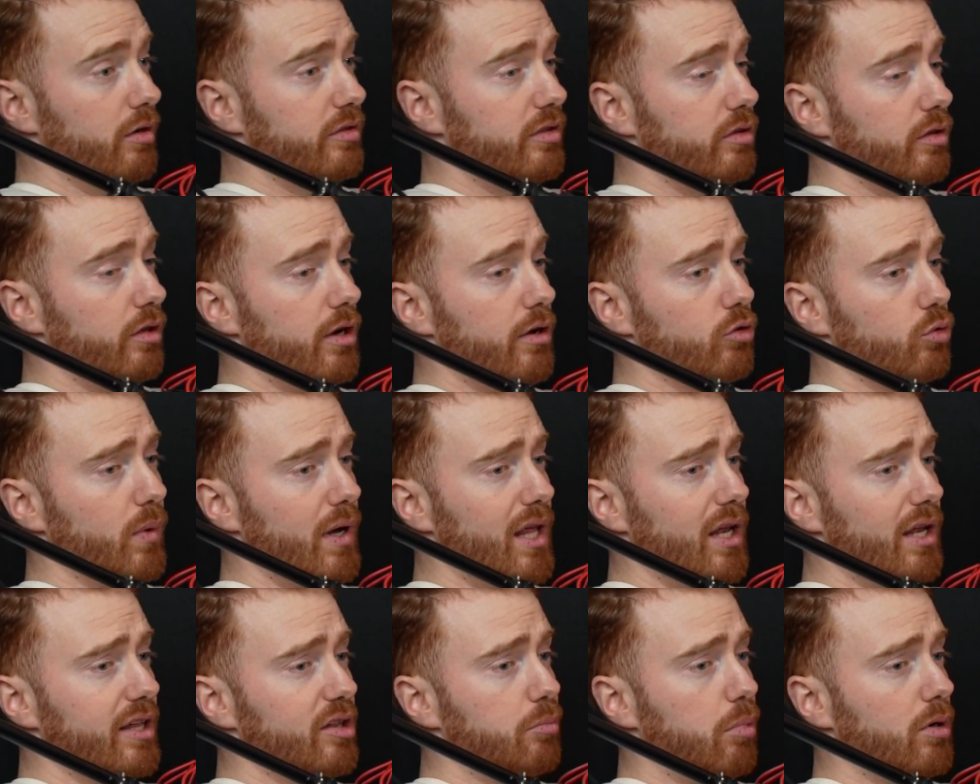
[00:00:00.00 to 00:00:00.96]
honest here as
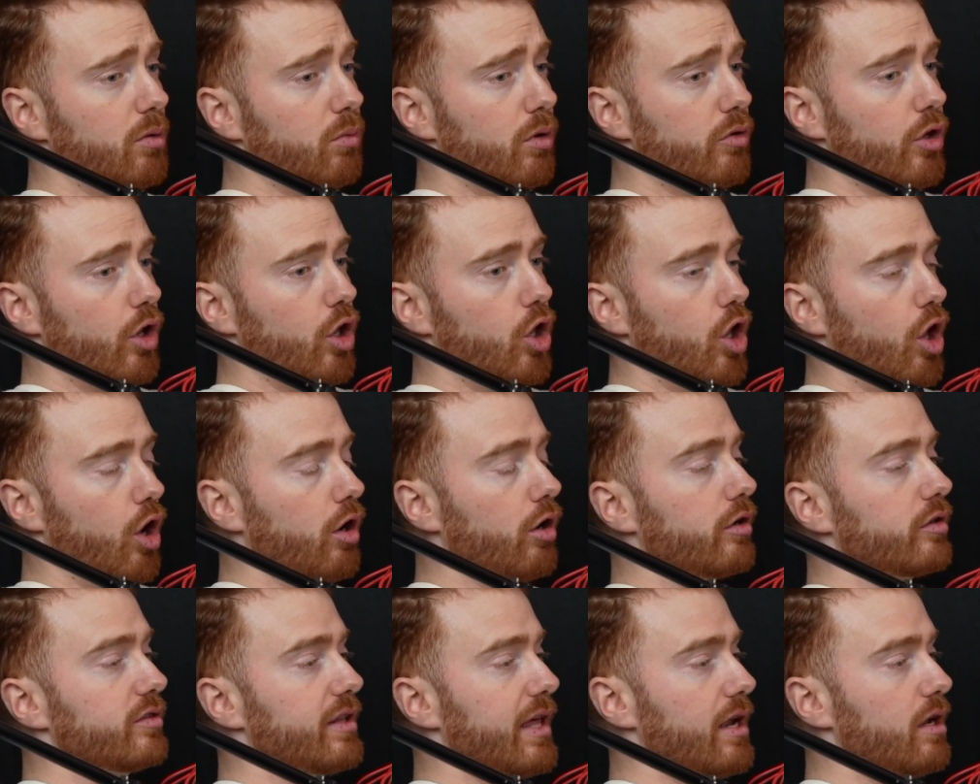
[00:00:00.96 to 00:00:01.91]
well, it's probably one of the
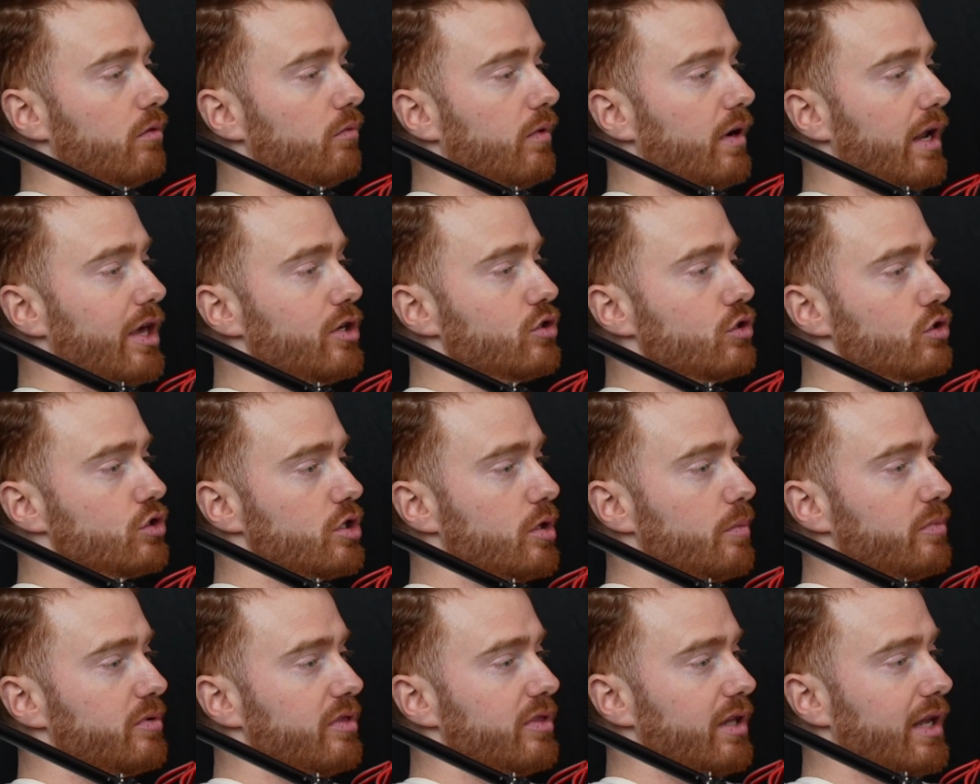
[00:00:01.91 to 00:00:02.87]
longer standing
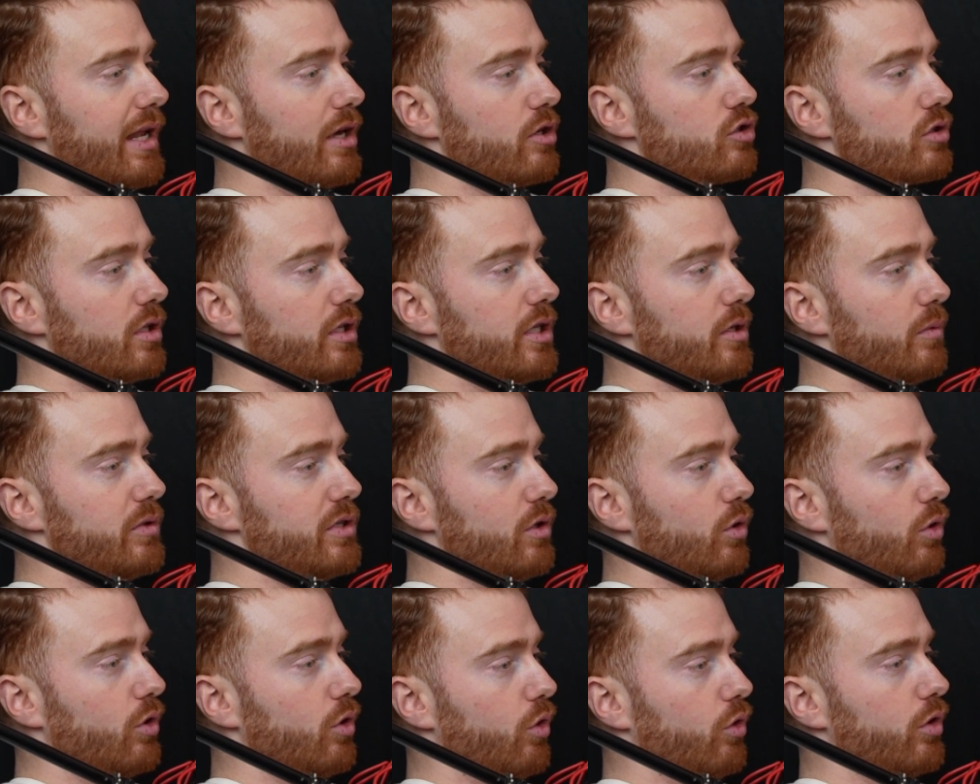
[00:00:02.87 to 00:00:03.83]
relationships in the National League. When you
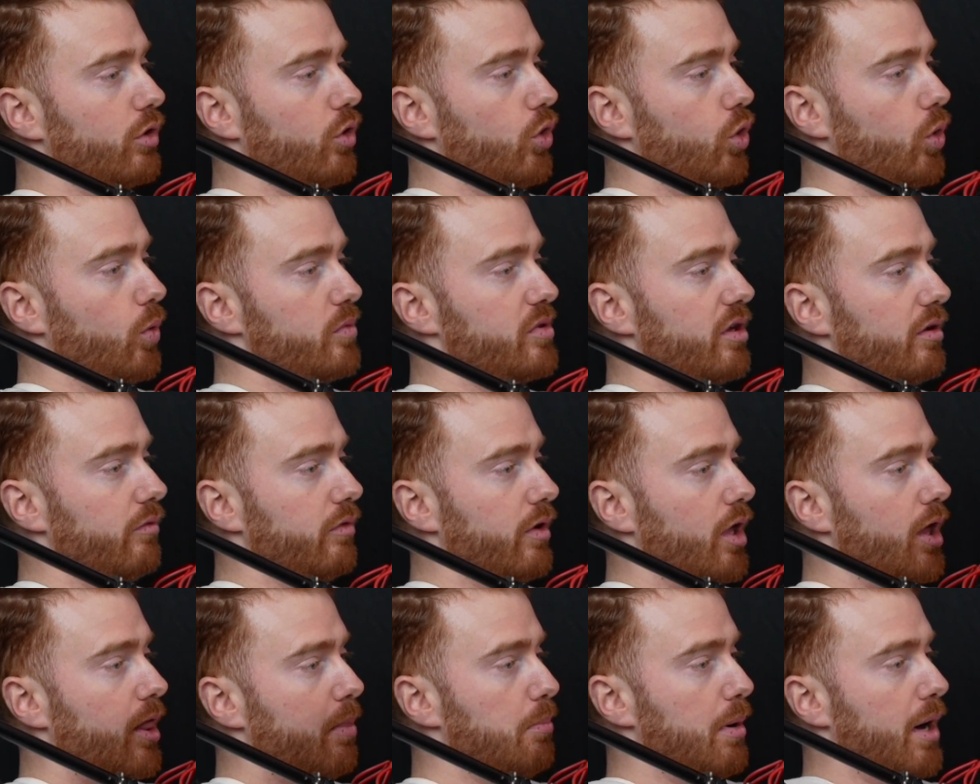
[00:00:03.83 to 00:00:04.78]
look at other clubs have
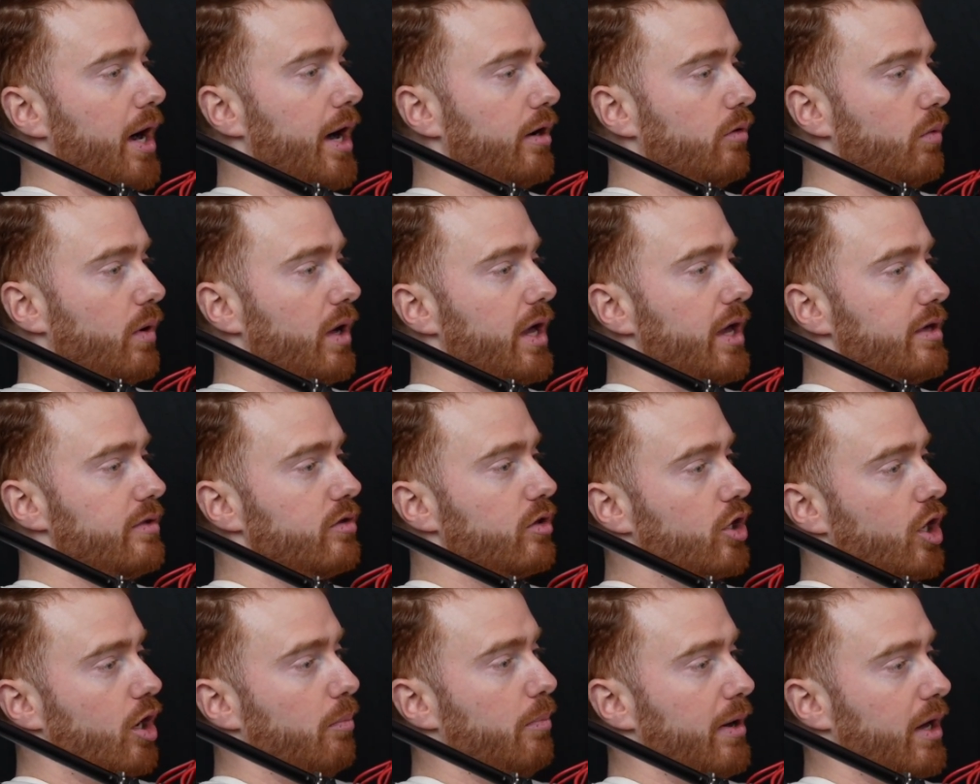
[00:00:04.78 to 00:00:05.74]
parted ways,
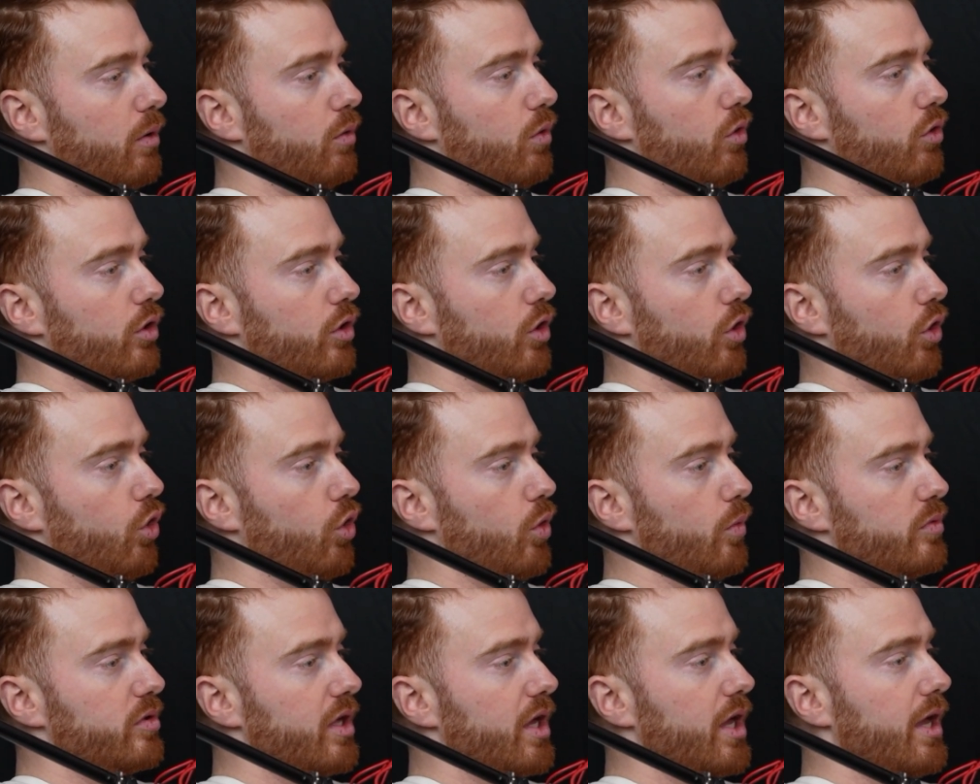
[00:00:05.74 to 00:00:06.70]
got back with other
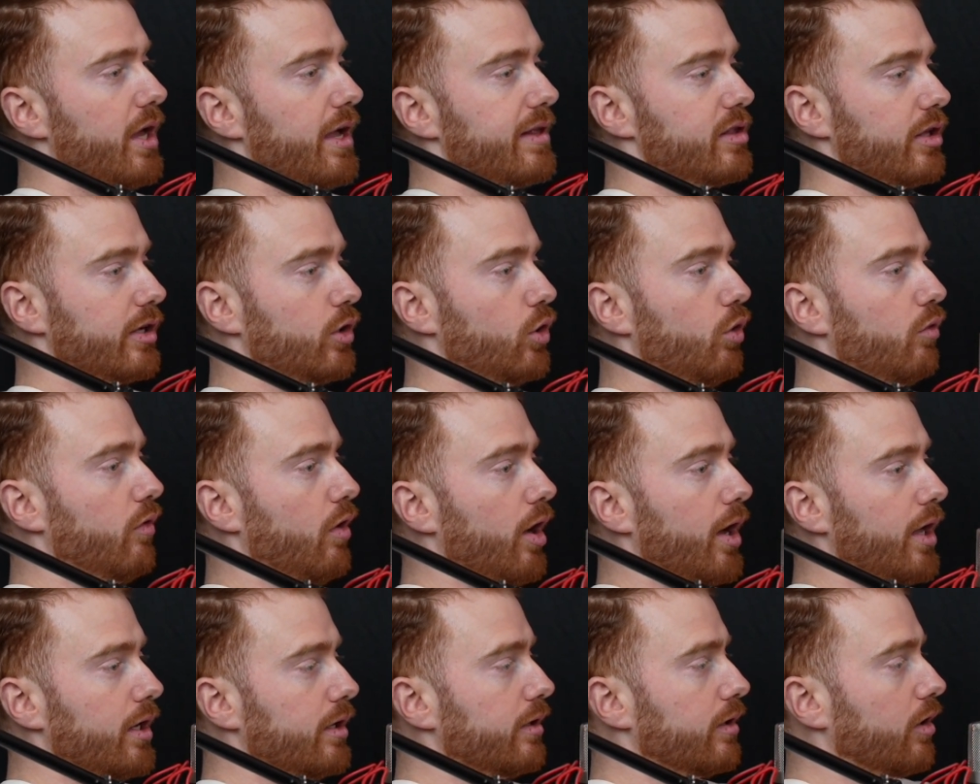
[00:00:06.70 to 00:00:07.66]
clubs. Yeah. It's like Love
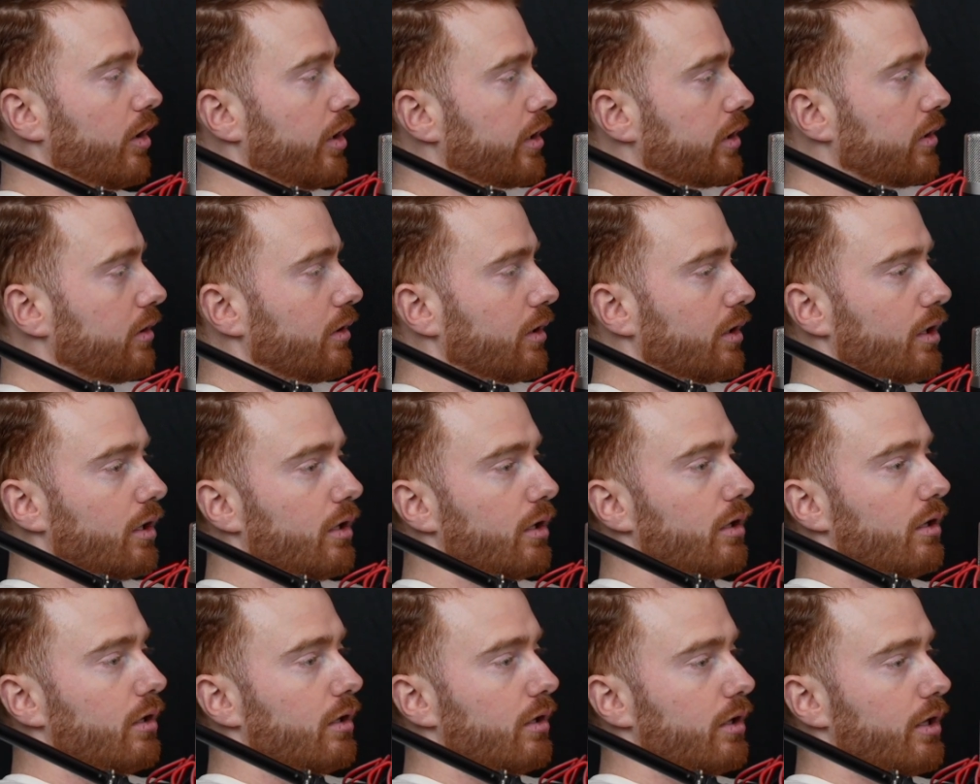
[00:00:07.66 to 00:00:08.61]
Island, like
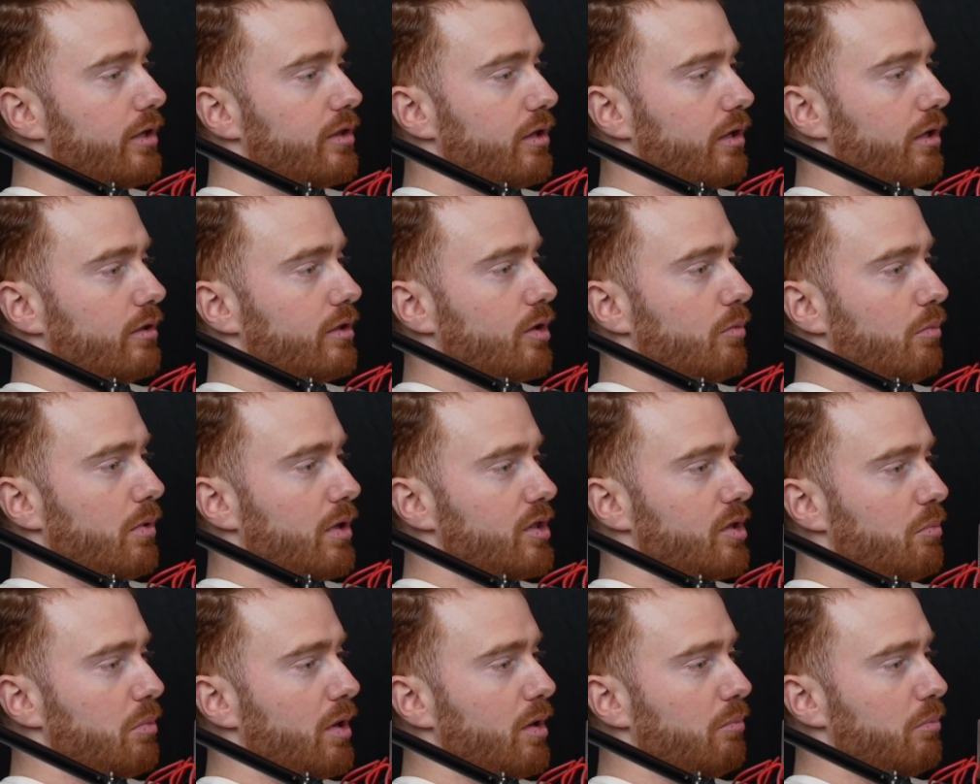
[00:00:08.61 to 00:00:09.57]

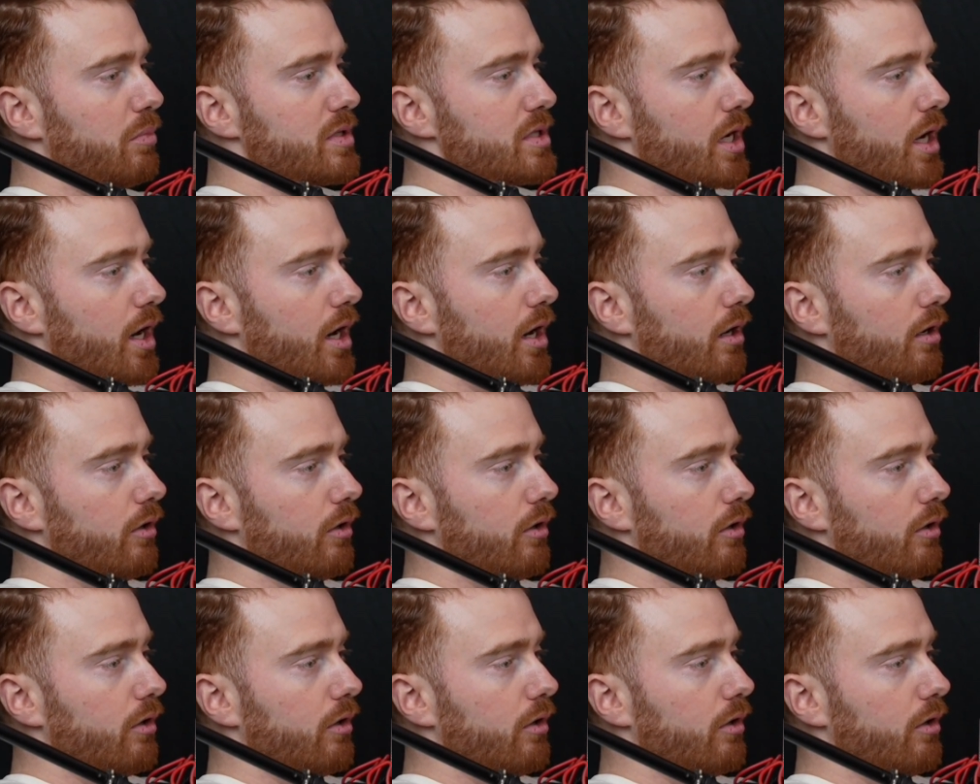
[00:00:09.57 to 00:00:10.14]
it's a bit bizarre.